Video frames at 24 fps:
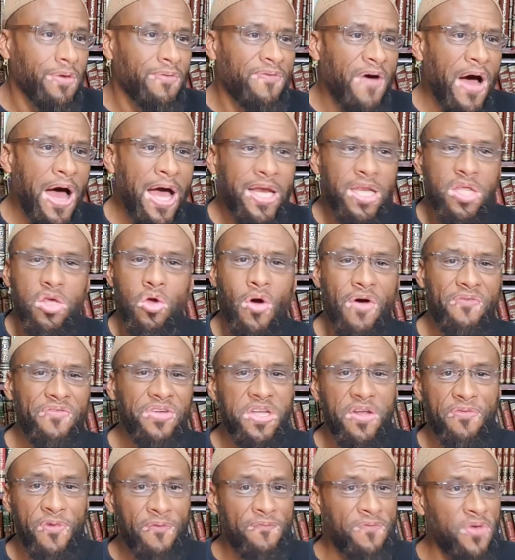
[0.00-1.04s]
Fine, you have a
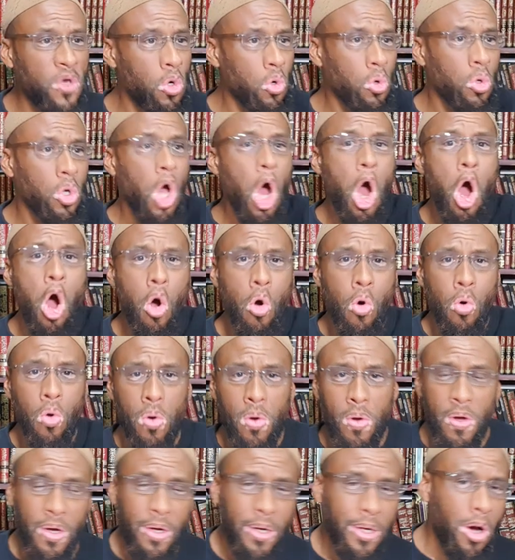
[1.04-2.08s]
different view, go.
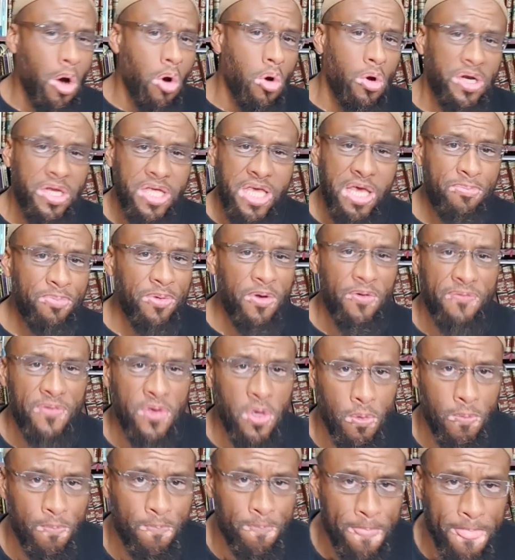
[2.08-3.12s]
Go and keep your
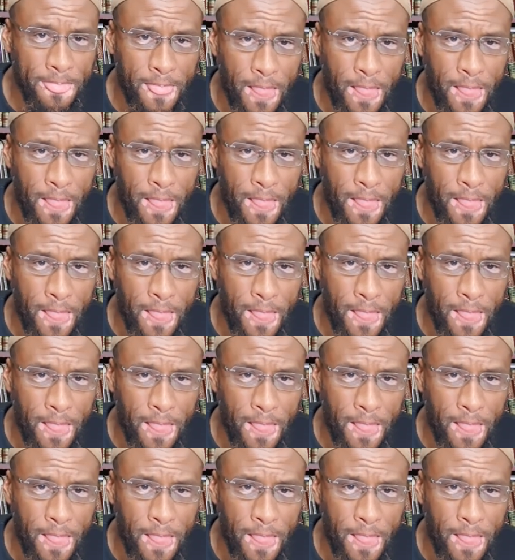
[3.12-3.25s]
view.